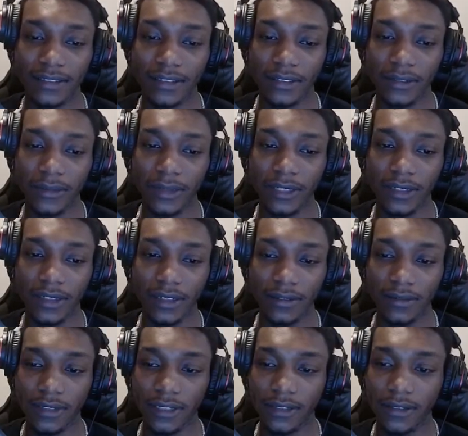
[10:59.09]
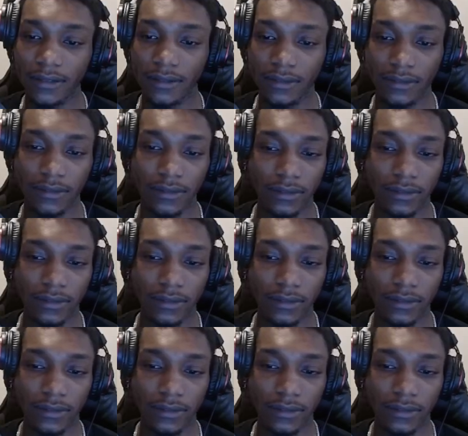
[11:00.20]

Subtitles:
So we're gonna get rid of